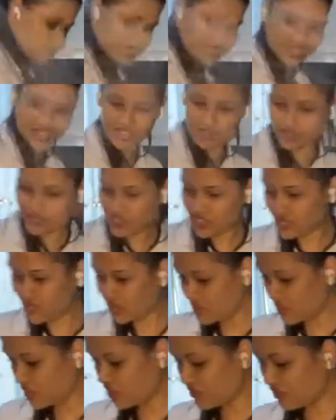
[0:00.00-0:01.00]
just to finish
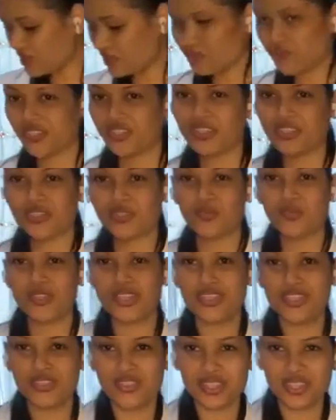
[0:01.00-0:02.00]
off, I'm going to
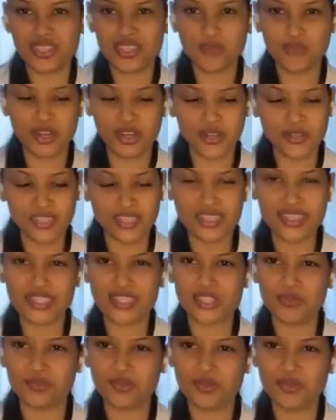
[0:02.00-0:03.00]
squeeze just about a
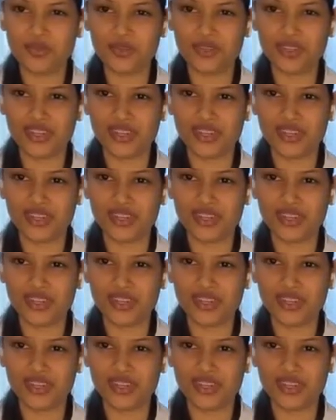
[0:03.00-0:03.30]
teaspoon,